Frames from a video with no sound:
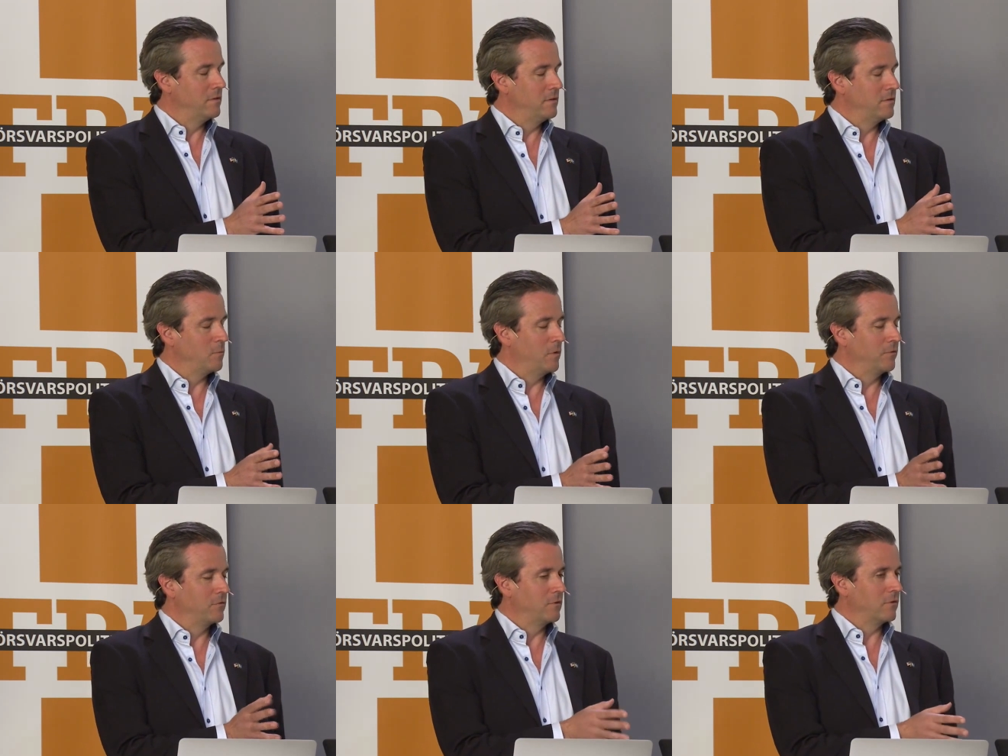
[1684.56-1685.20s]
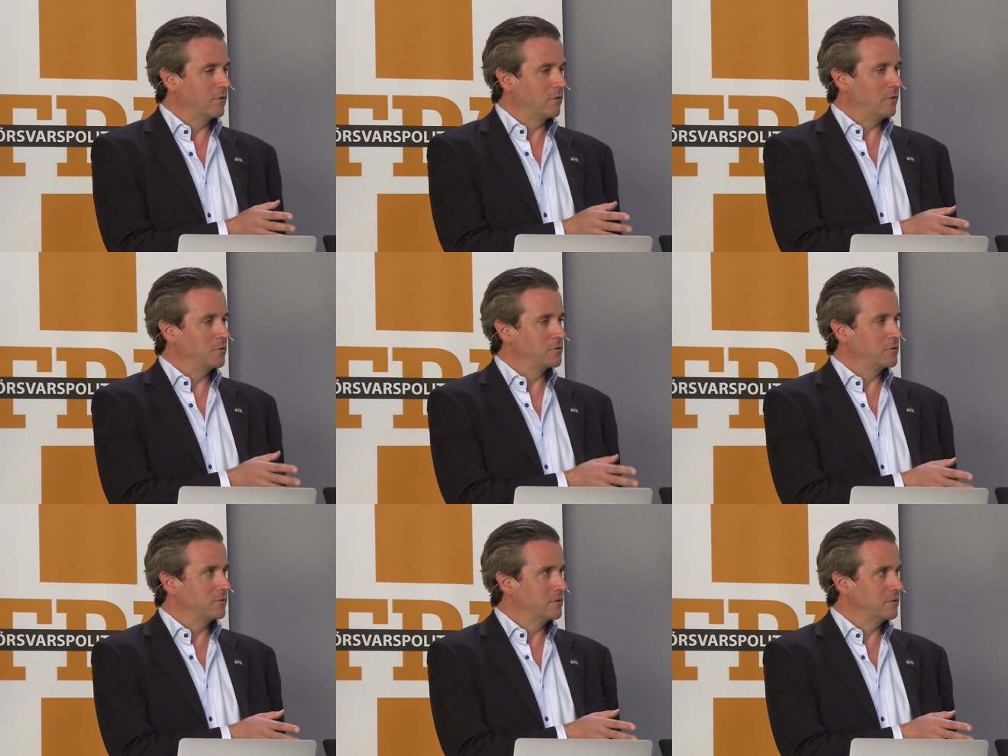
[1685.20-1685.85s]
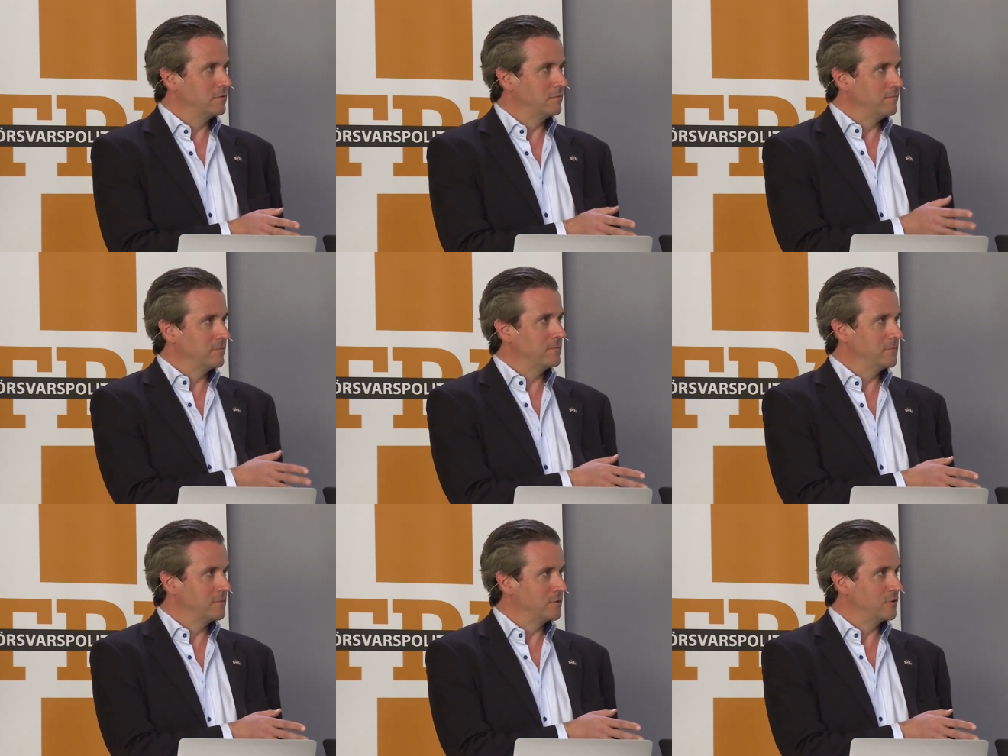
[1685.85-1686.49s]
the ones that are closer to
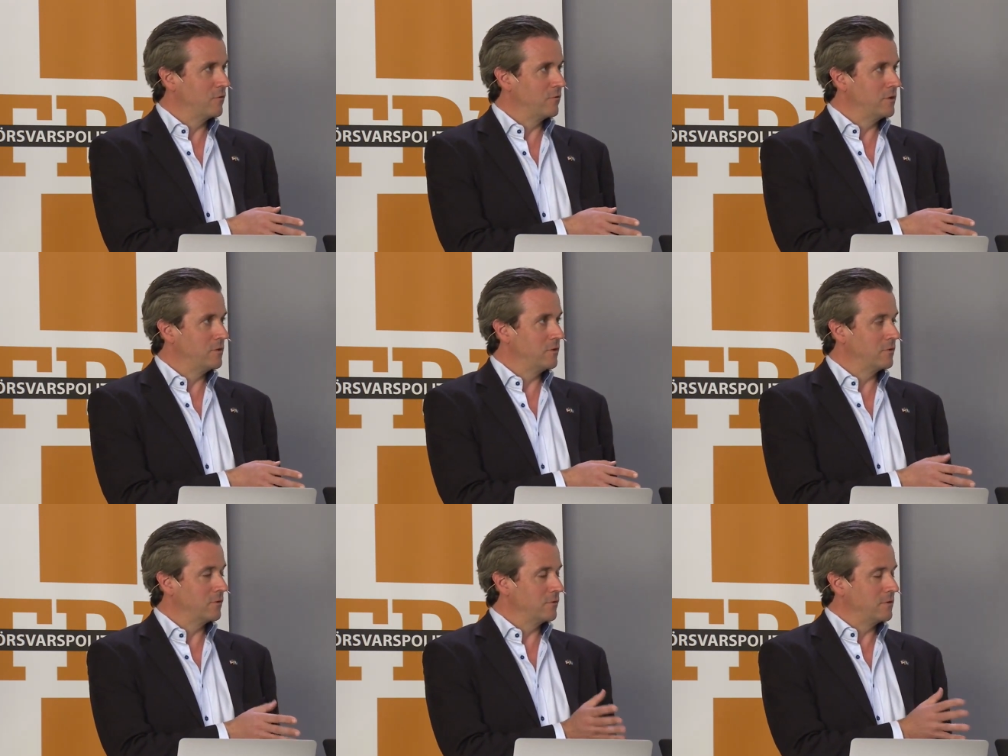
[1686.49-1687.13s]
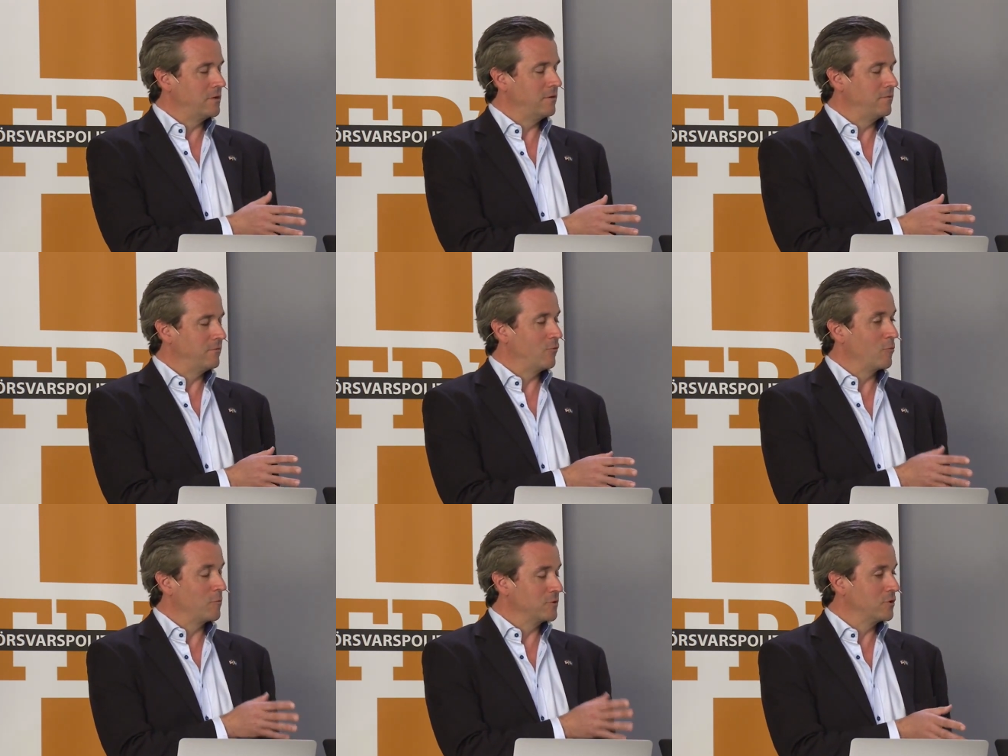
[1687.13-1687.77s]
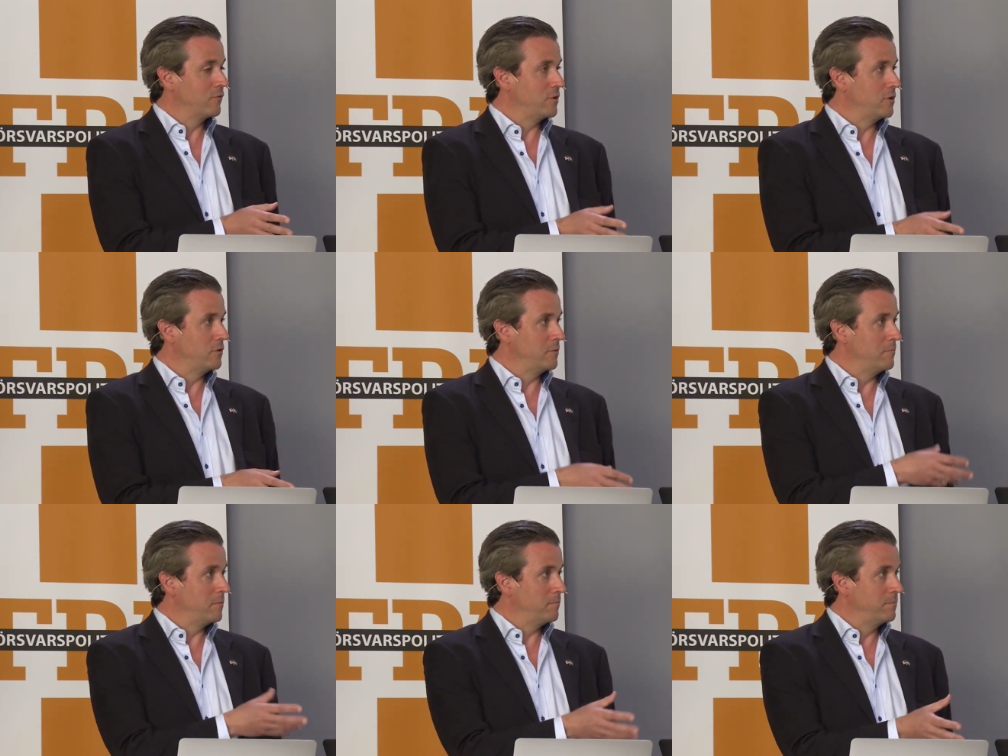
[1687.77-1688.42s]
the Soviet or the former Soviet
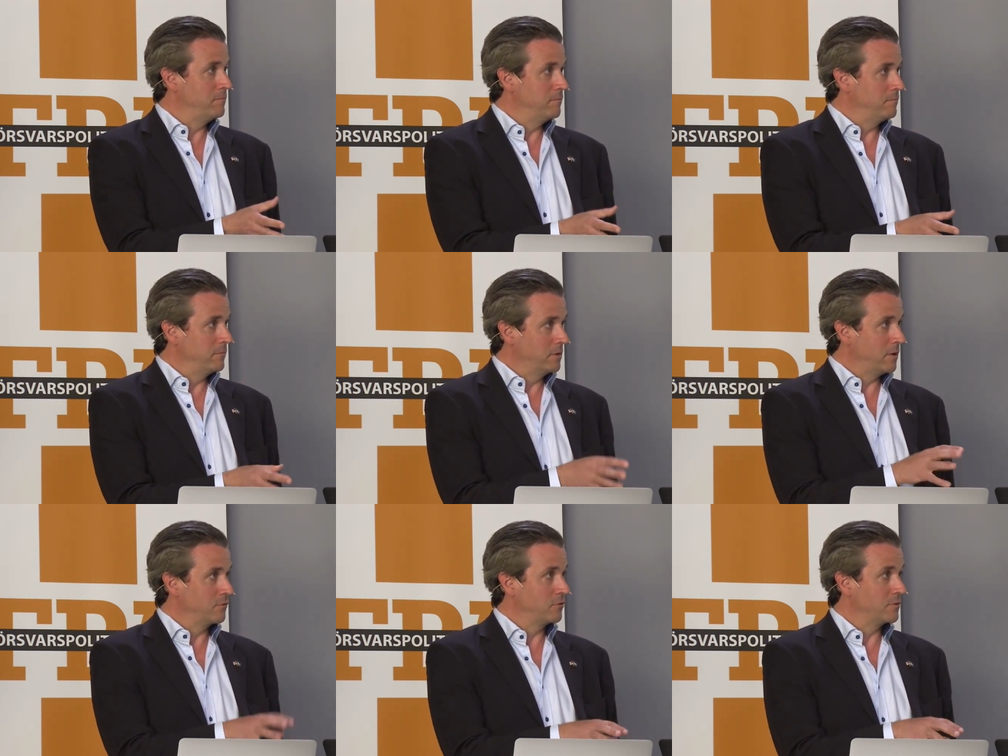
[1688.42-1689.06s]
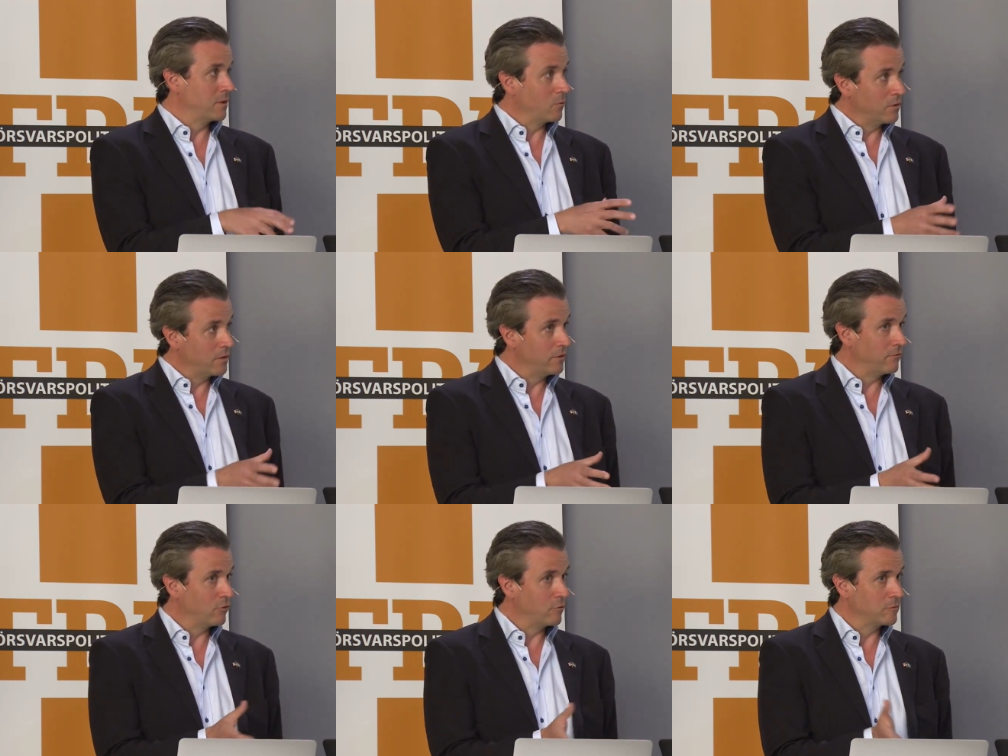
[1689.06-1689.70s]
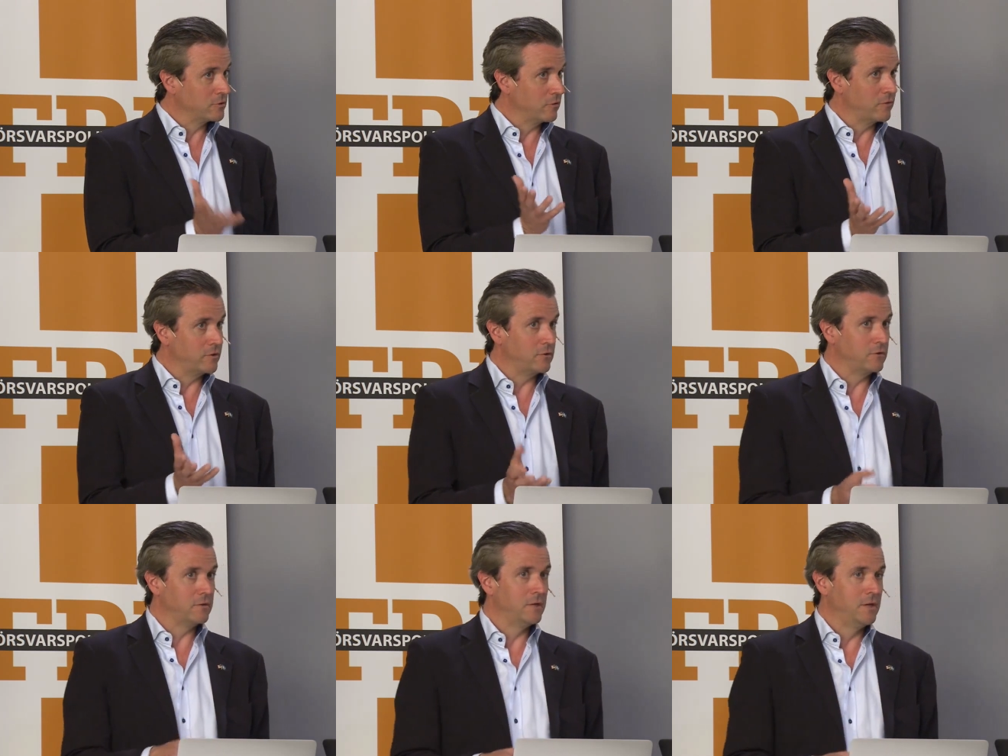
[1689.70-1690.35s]
Union countries that were in the former Soviet
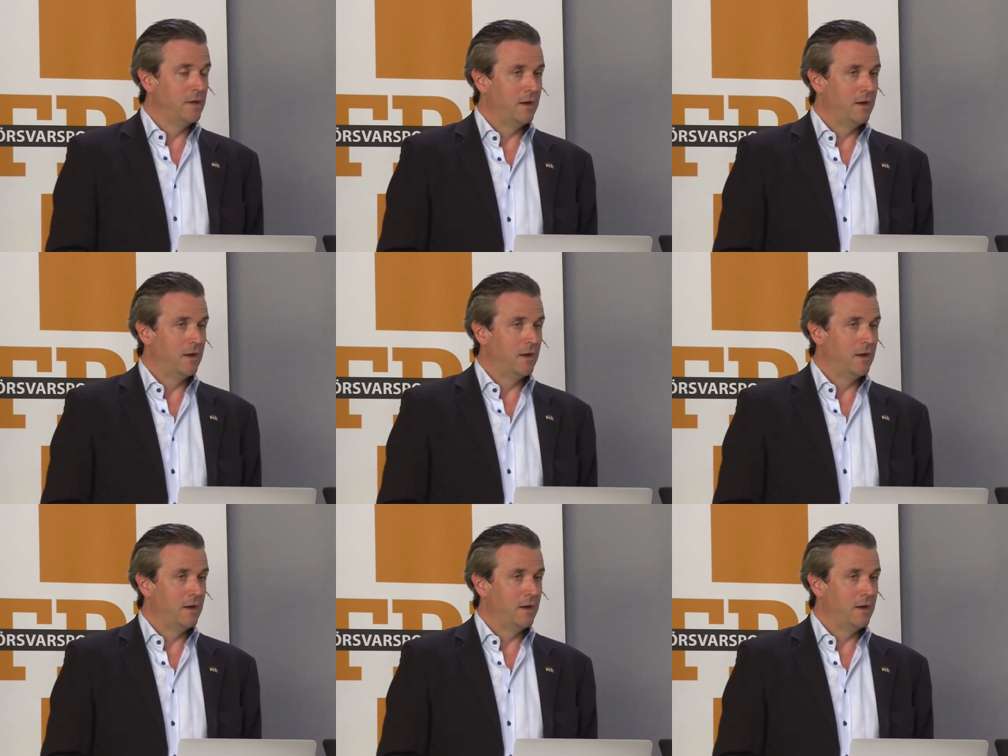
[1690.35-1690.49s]
Union.